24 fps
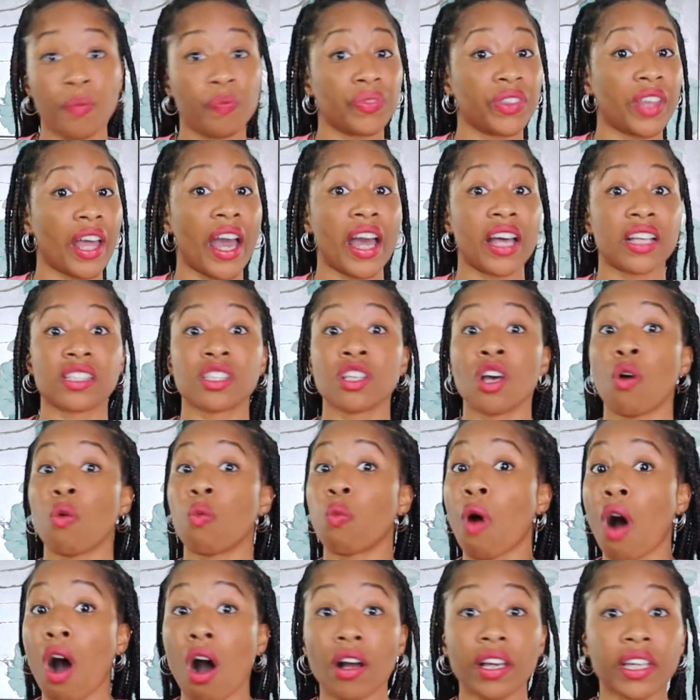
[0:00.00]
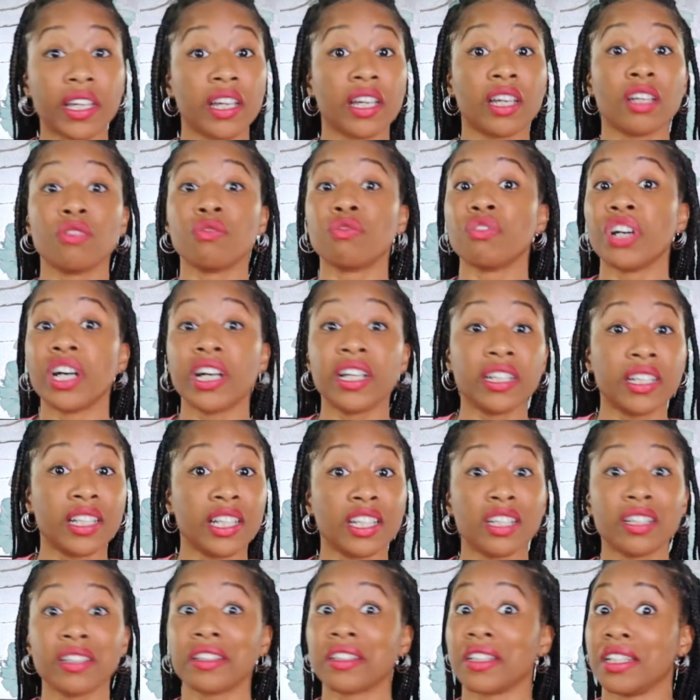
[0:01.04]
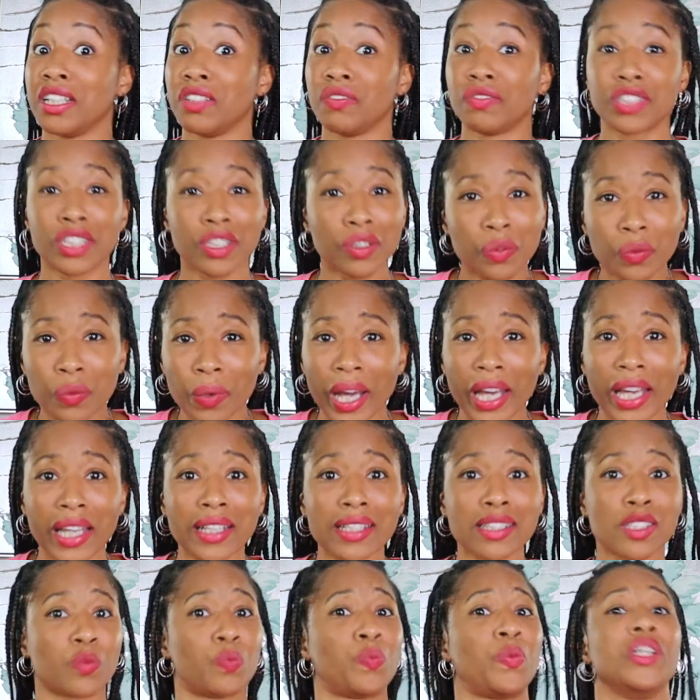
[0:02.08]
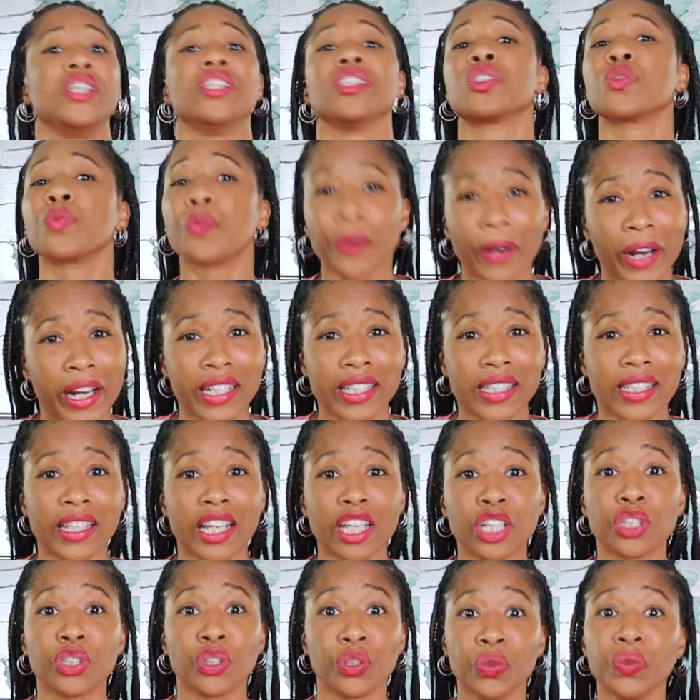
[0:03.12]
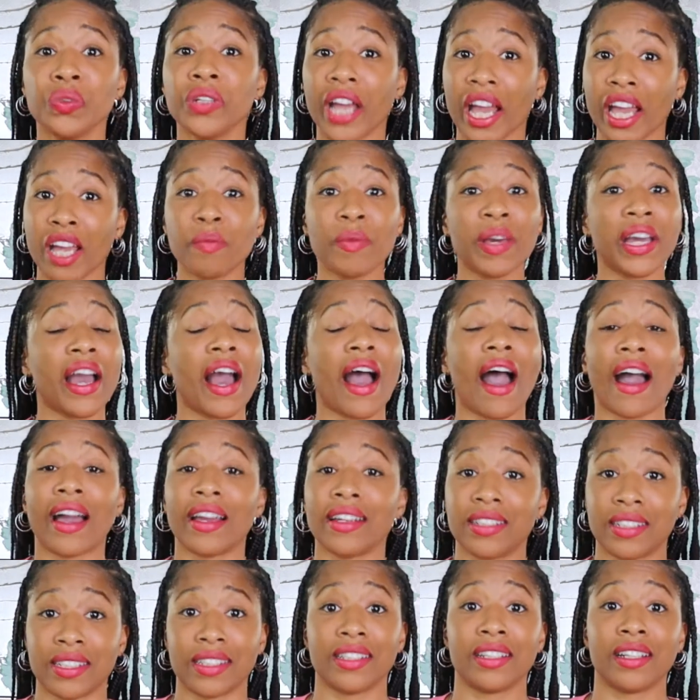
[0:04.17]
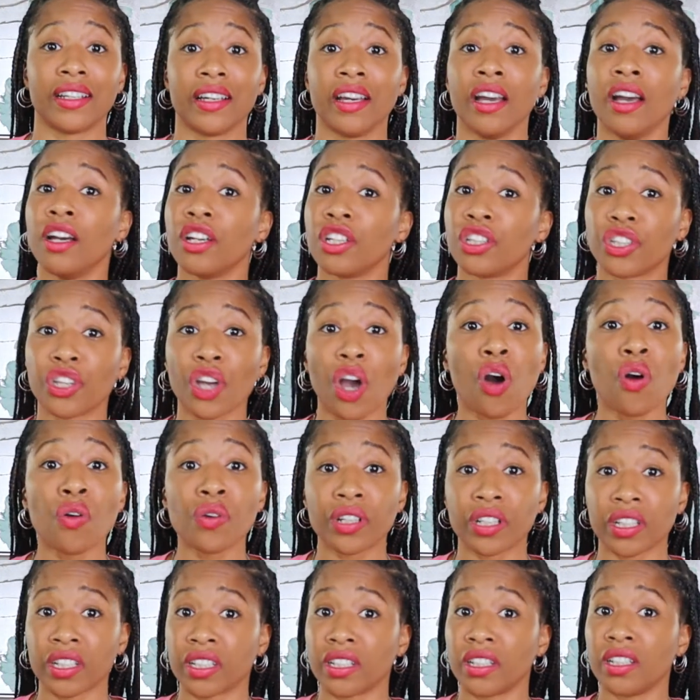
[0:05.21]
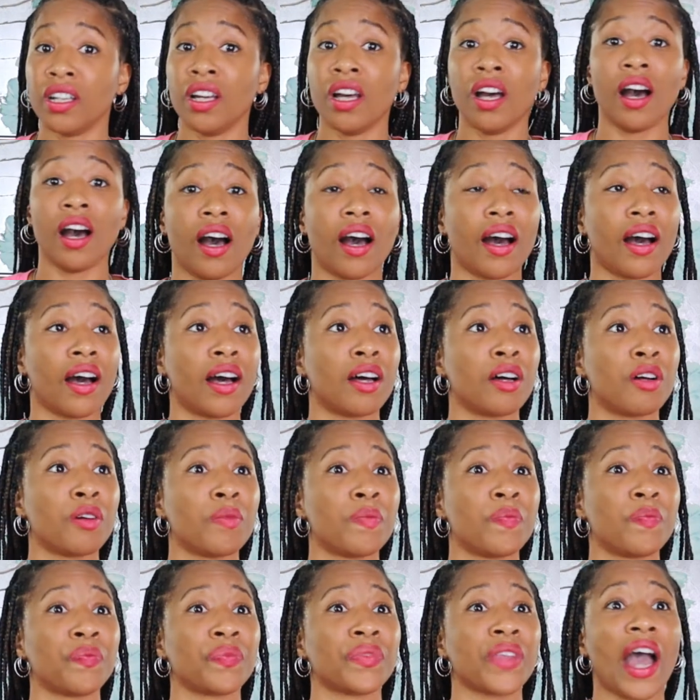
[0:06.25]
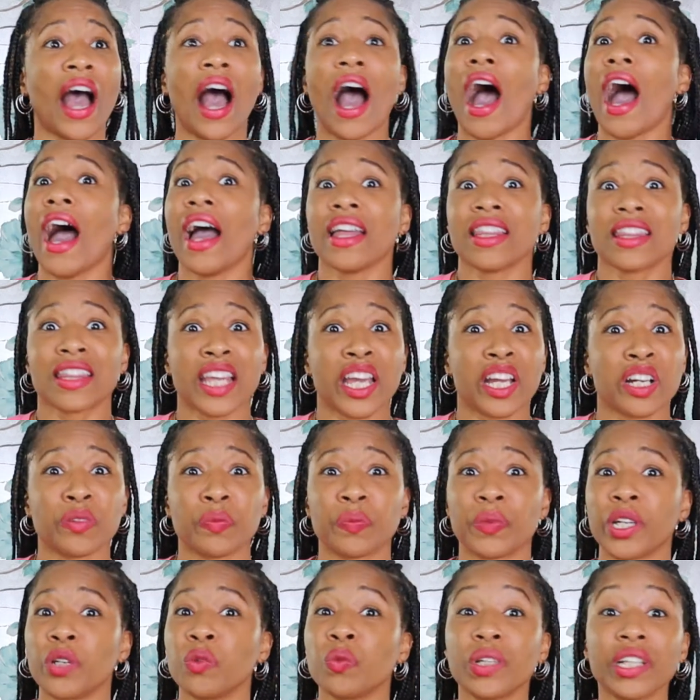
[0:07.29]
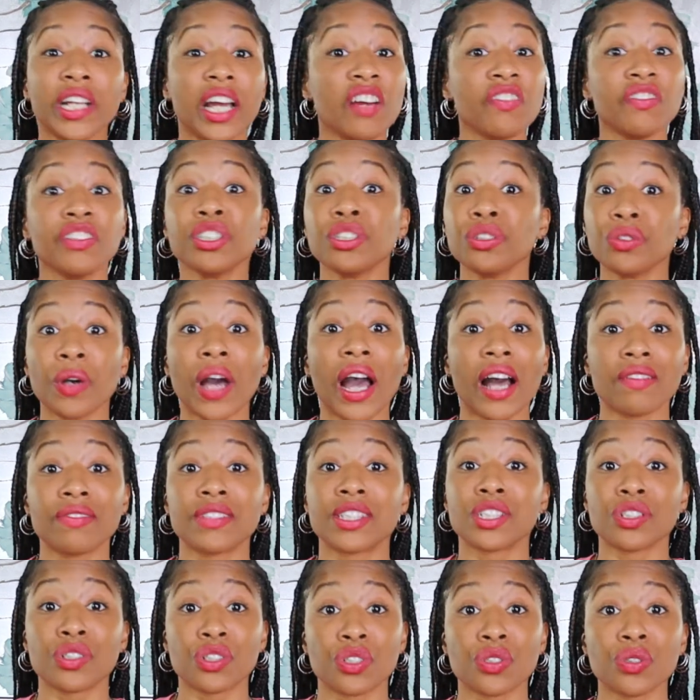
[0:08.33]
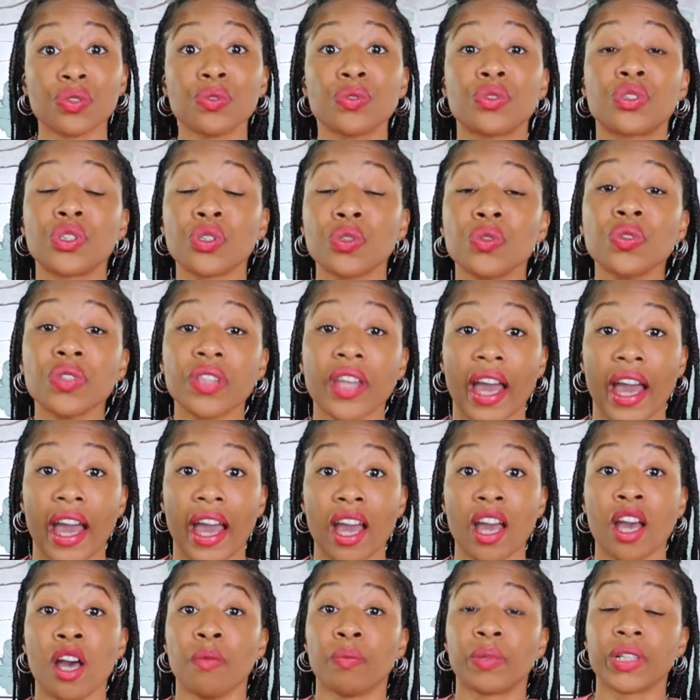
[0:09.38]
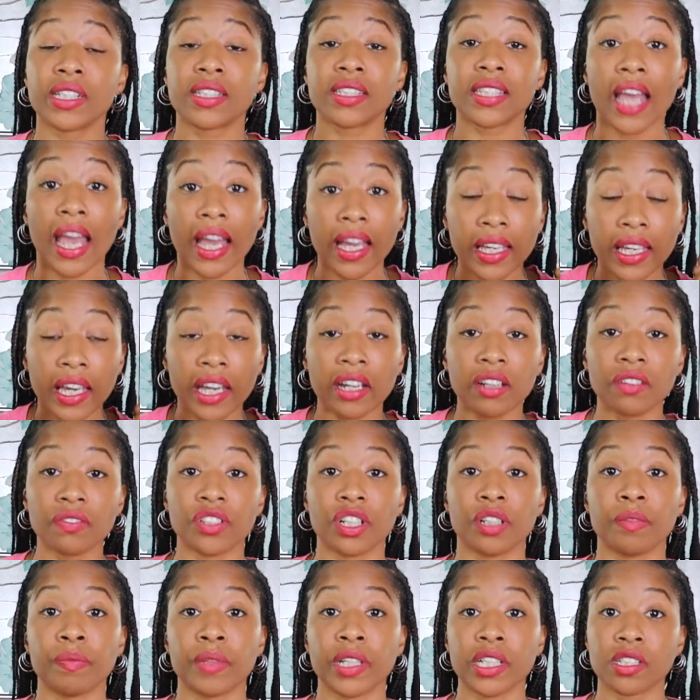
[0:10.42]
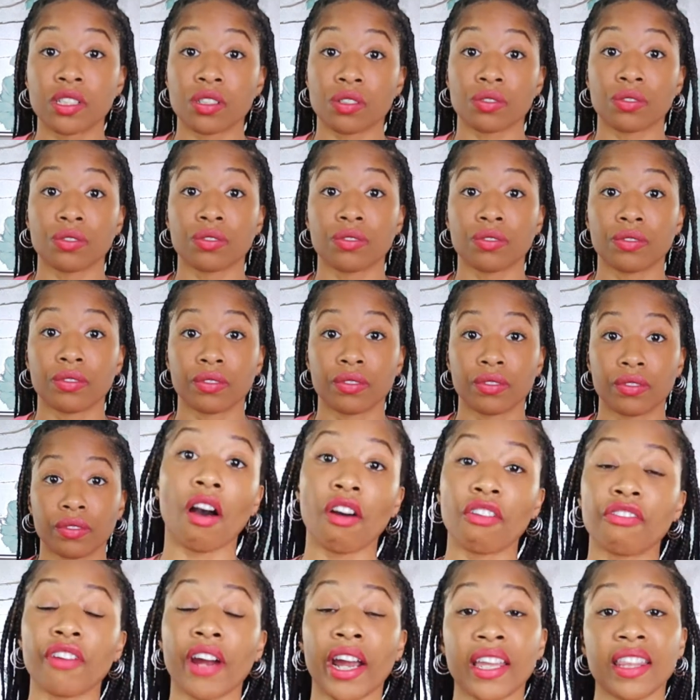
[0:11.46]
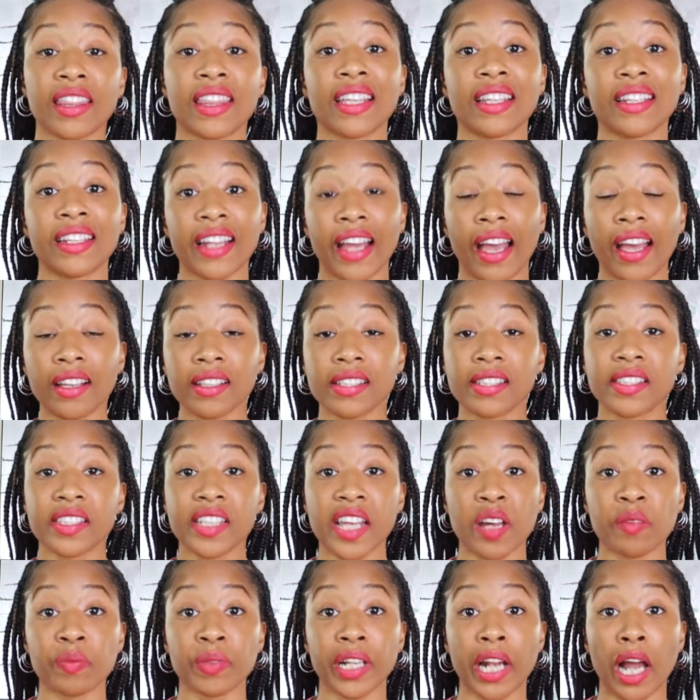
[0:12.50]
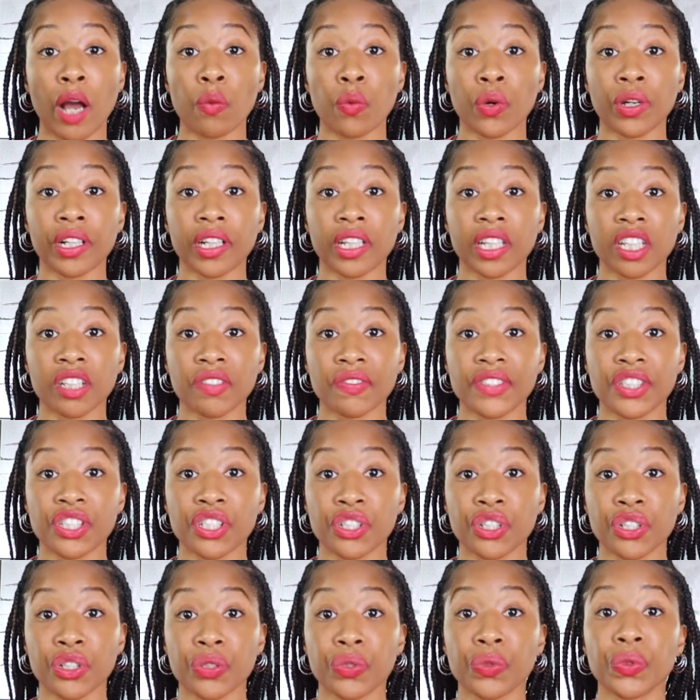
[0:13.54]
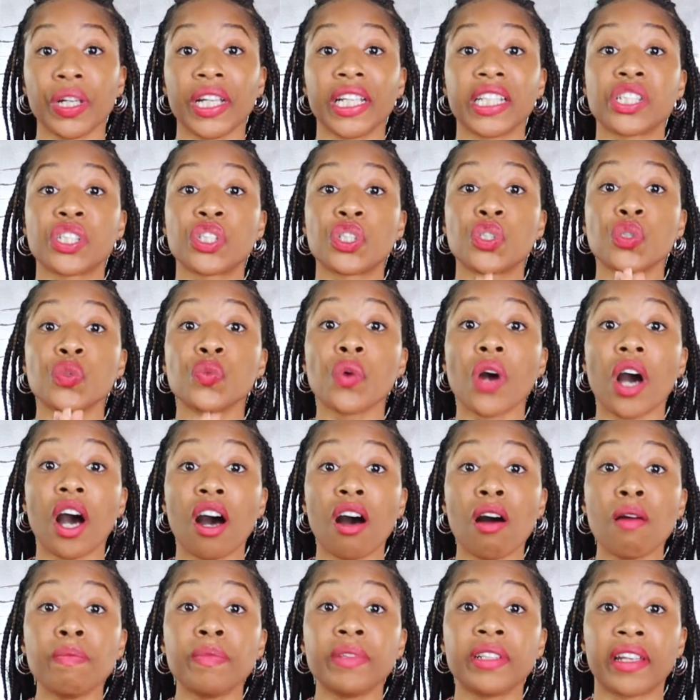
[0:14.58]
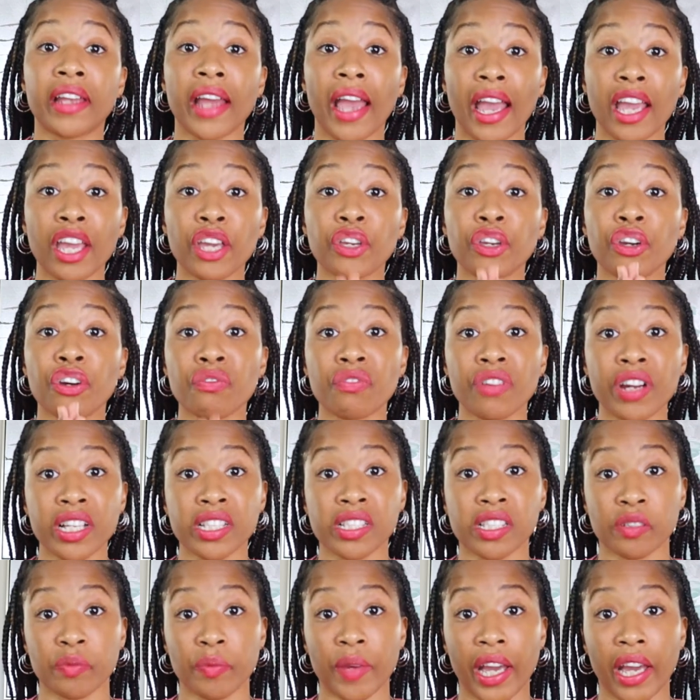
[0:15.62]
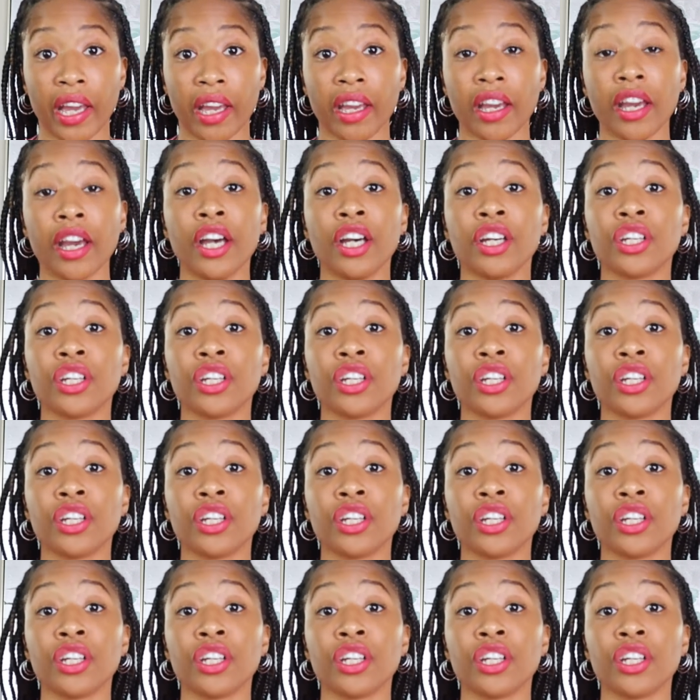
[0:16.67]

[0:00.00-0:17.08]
That's walking, running, lifting weights, bench pressing, you name it, I did it. Yoga, hot therapy, whatever you have to do, do that. But take care of your mental. All right, the next step that I want to give to you is to update your resume.